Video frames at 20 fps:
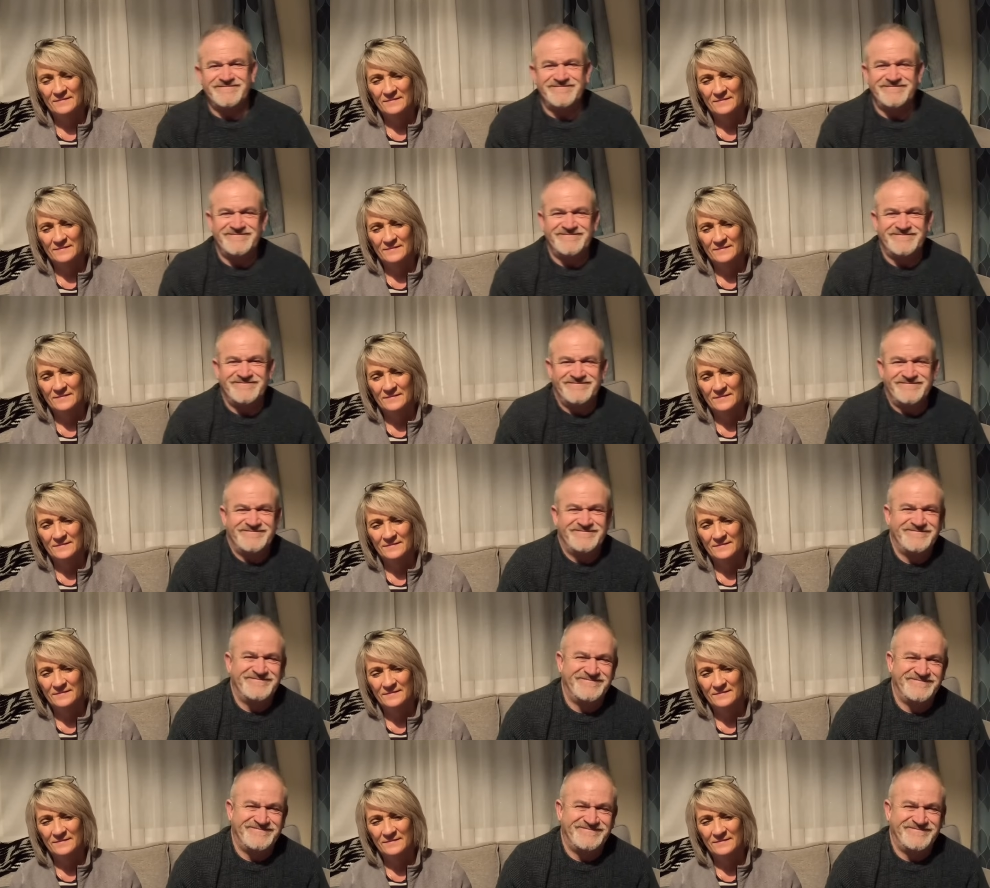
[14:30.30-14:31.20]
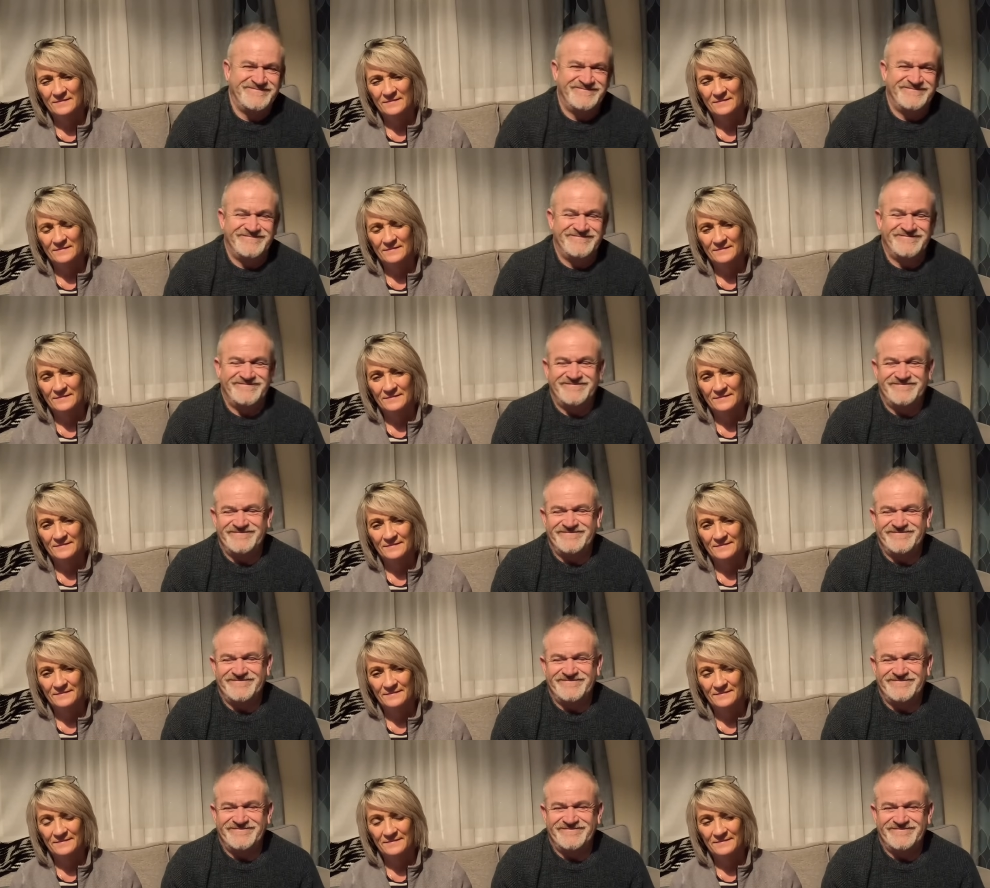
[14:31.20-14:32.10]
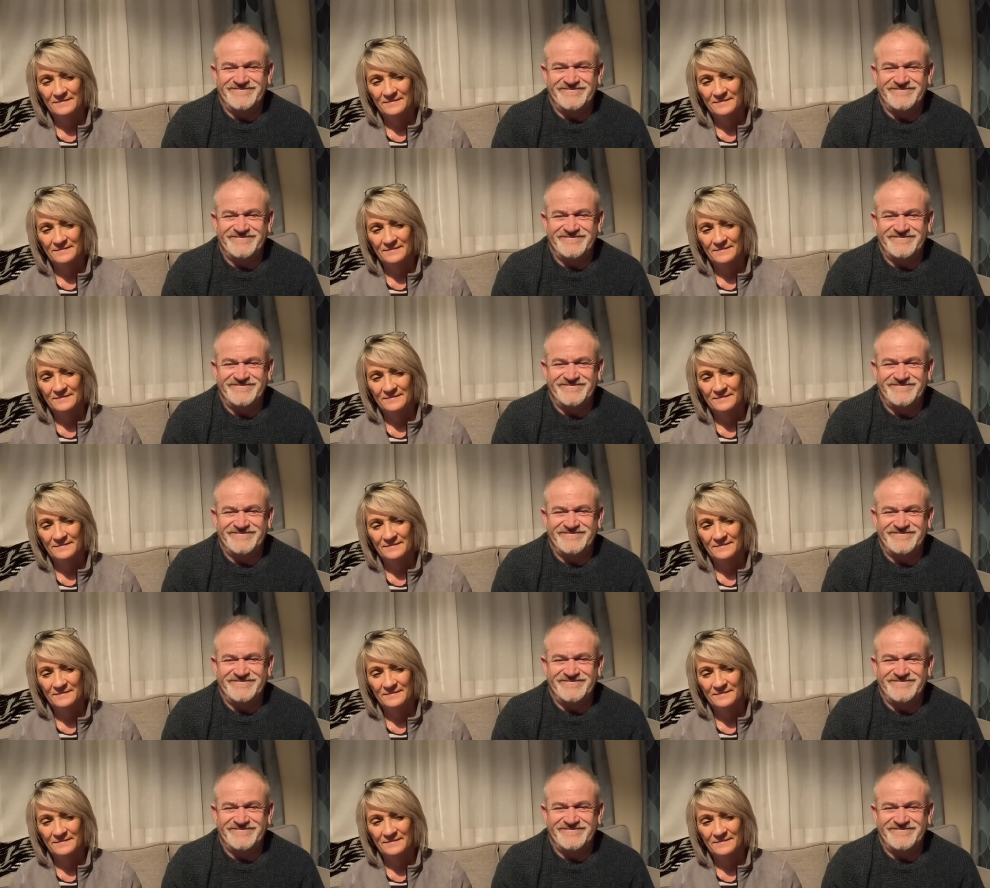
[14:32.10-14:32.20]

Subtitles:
Nobody speaks.